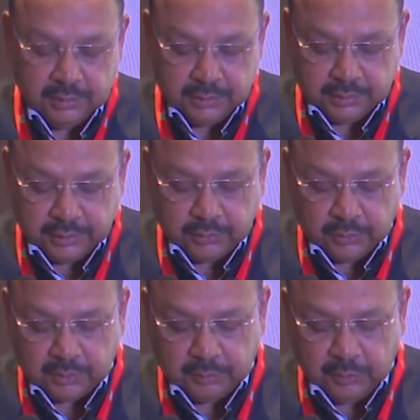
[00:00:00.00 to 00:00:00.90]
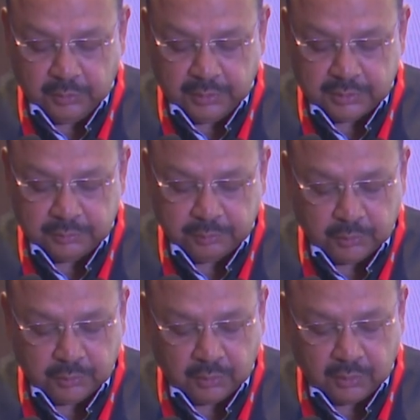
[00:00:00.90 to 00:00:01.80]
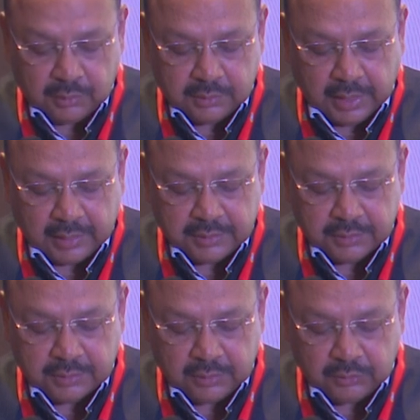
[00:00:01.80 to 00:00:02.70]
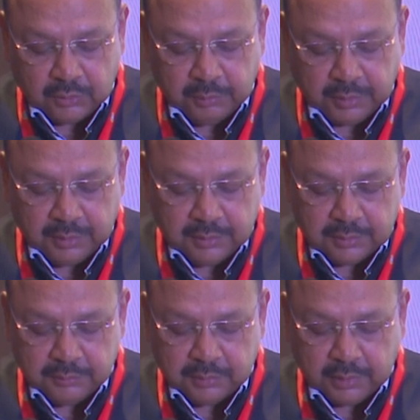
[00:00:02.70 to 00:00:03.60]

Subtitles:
Secure communication protocols, access control mechanisms,